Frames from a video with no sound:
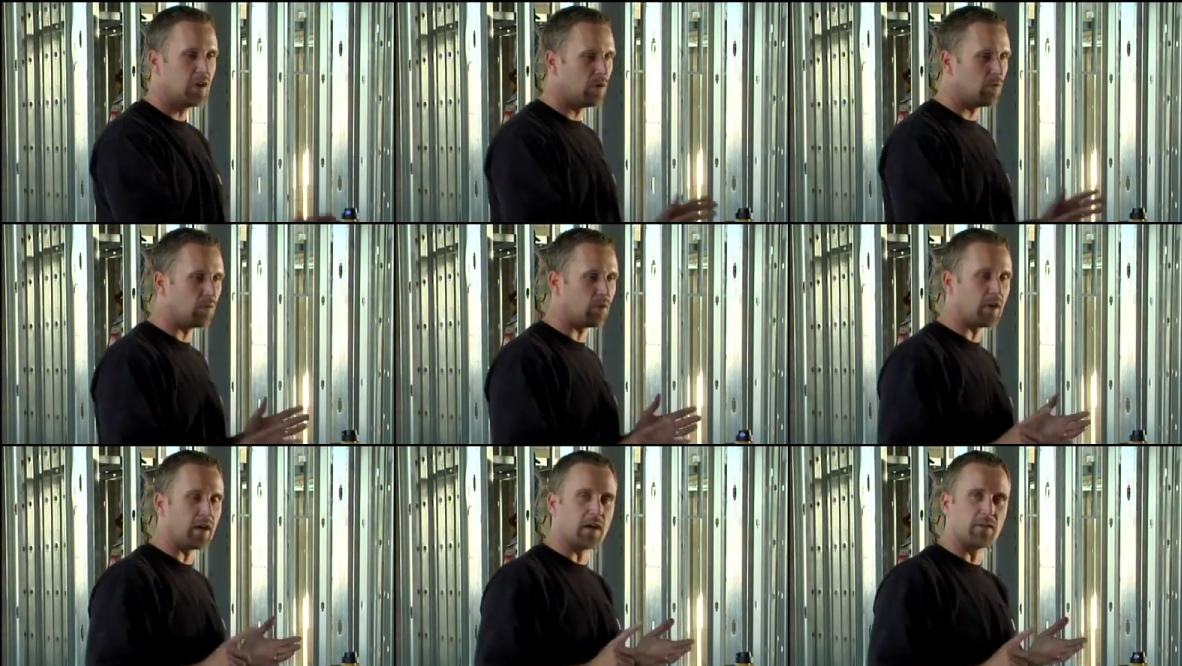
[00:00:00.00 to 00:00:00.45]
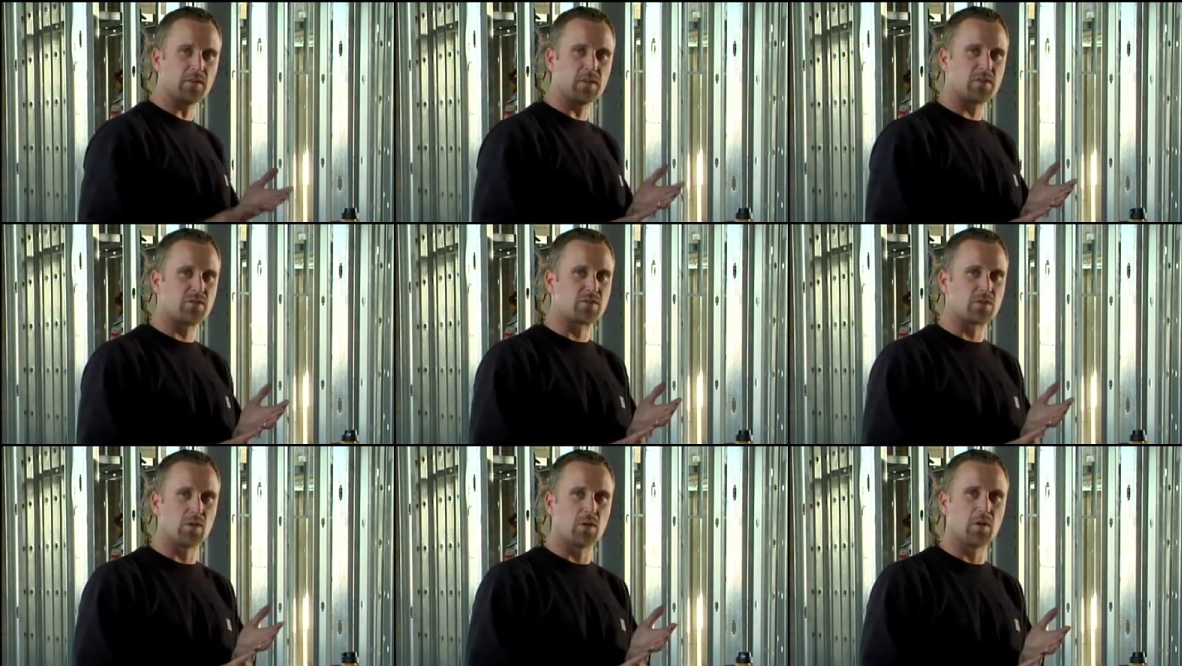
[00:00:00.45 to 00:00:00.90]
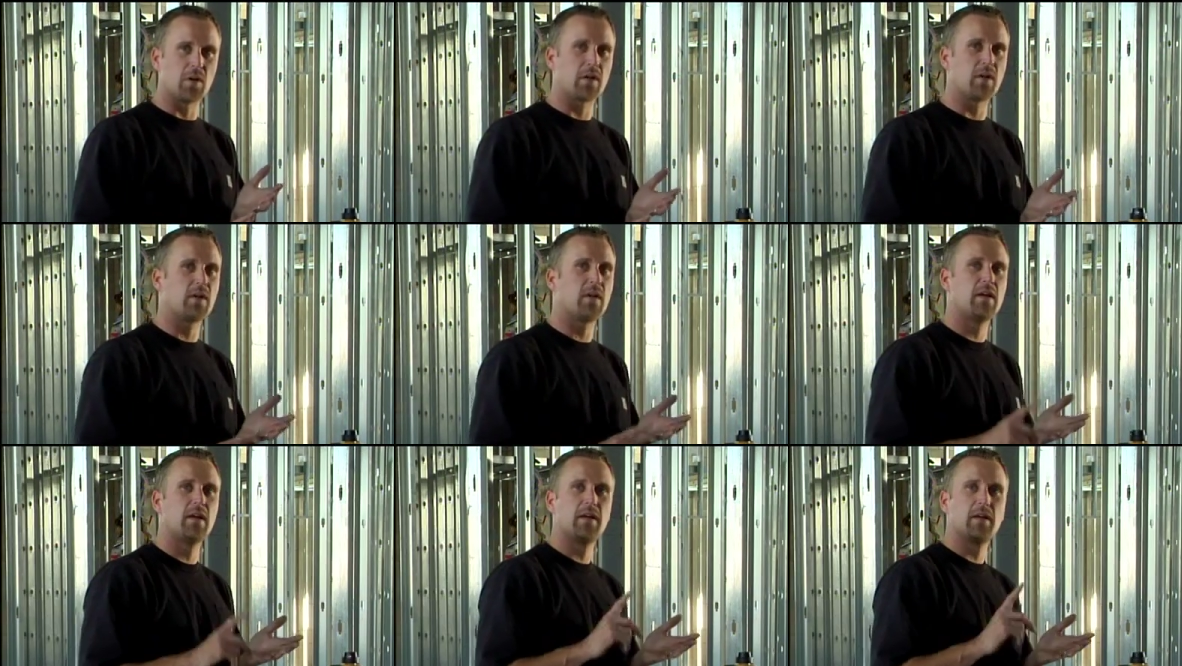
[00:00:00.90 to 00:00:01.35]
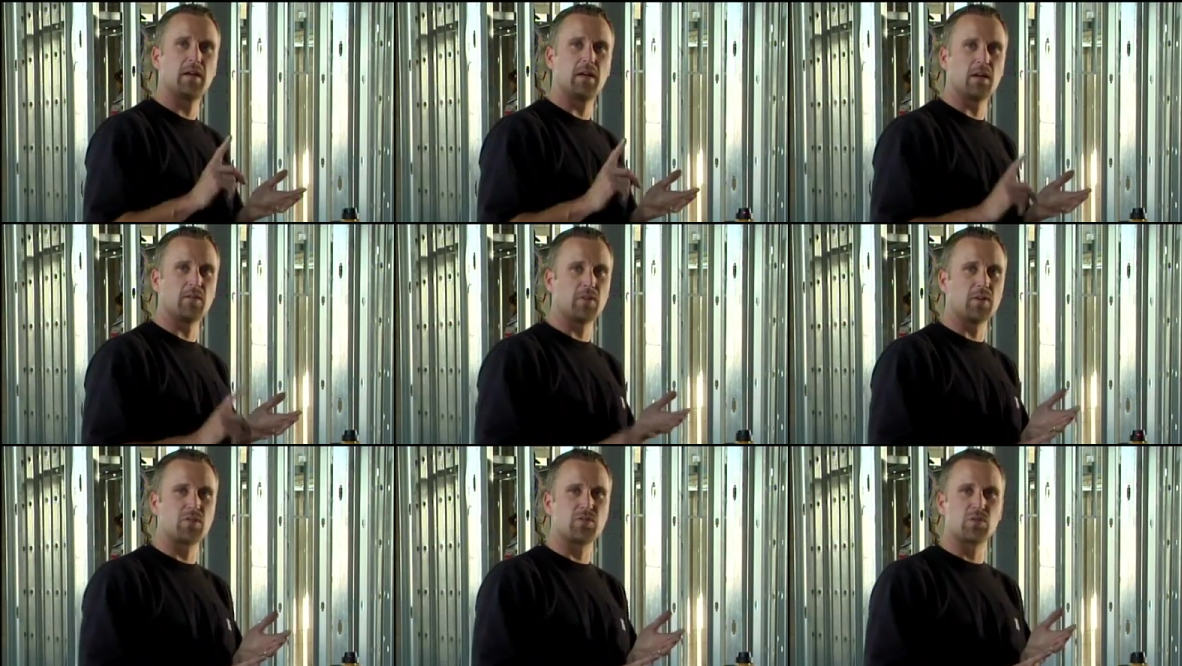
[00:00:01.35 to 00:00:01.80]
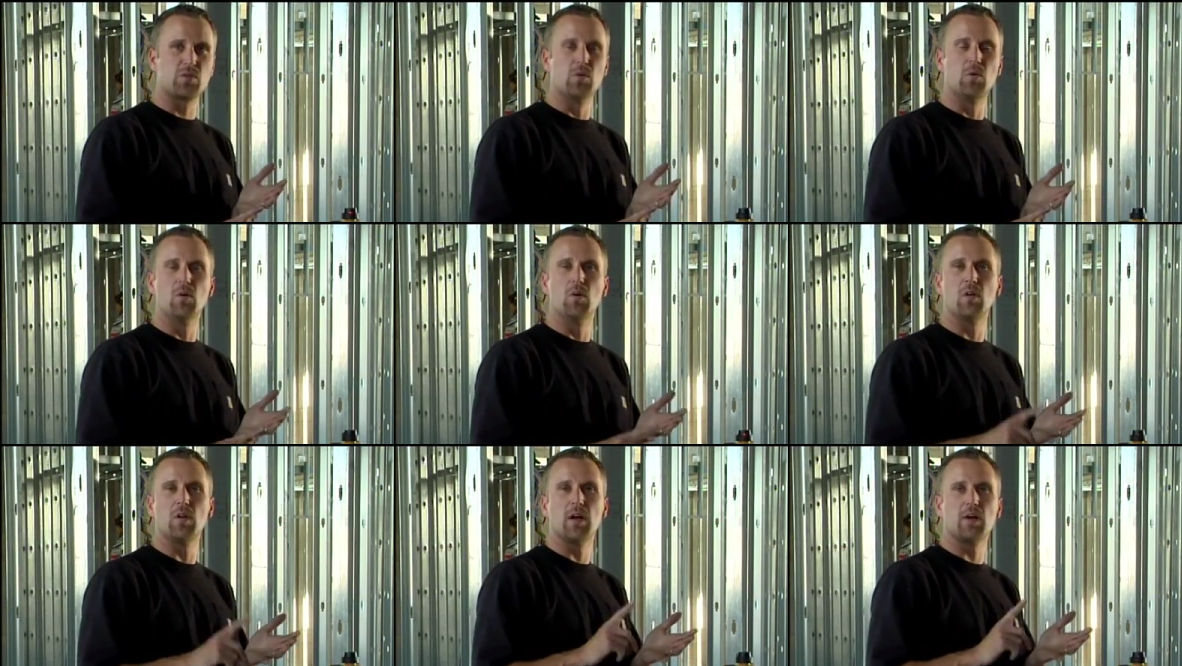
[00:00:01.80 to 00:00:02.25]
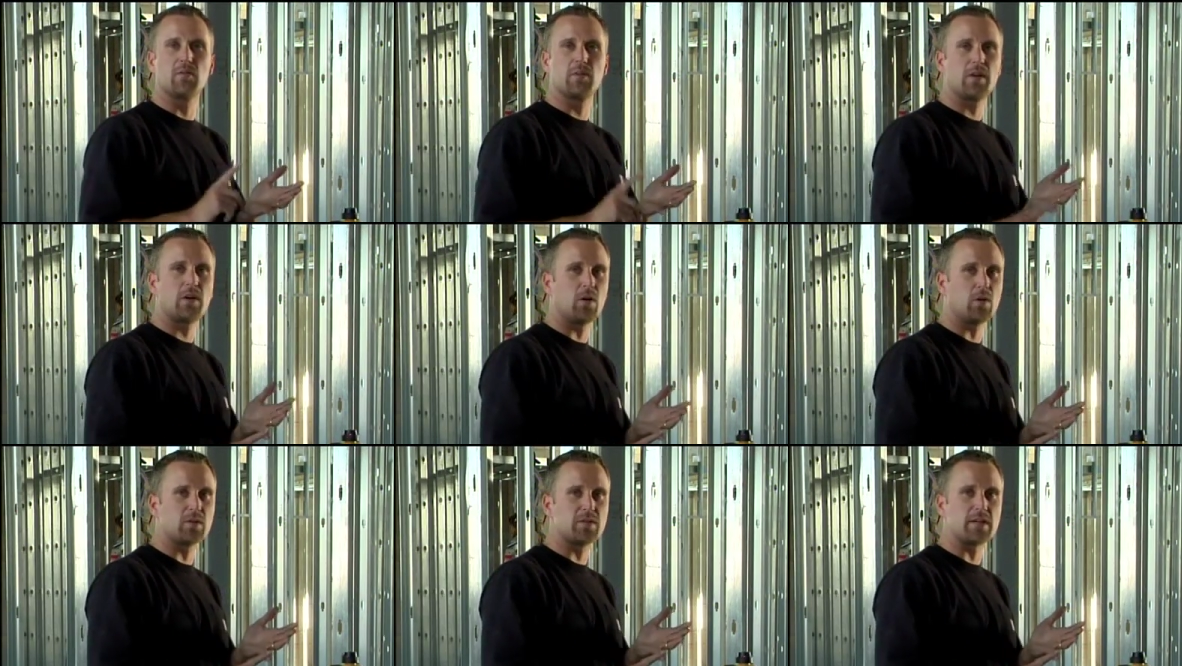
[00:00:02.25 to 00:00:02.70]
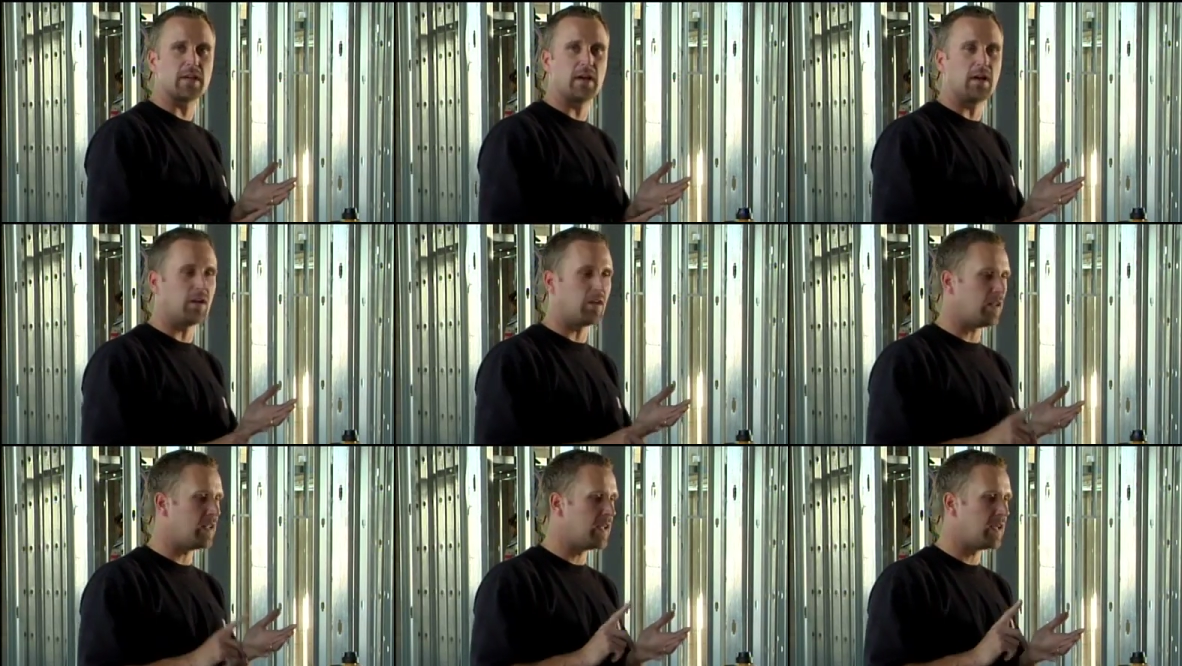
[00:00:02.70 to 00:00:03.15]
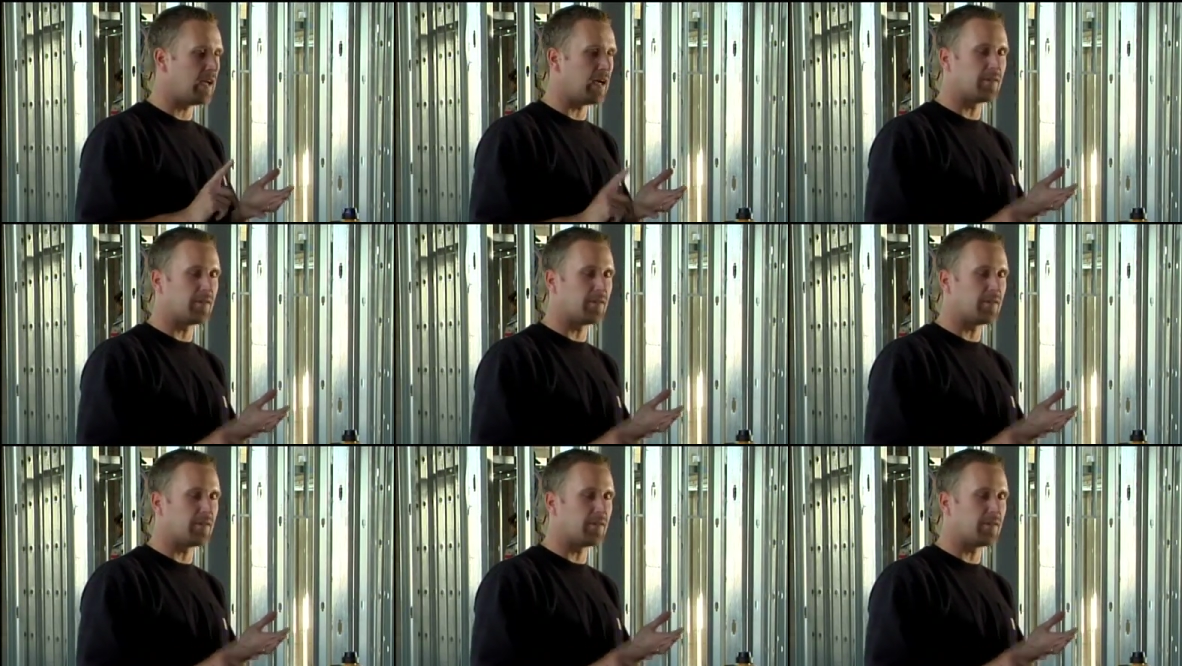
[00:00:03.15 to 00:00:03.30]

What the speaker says: Well, every store, every school, every hotel,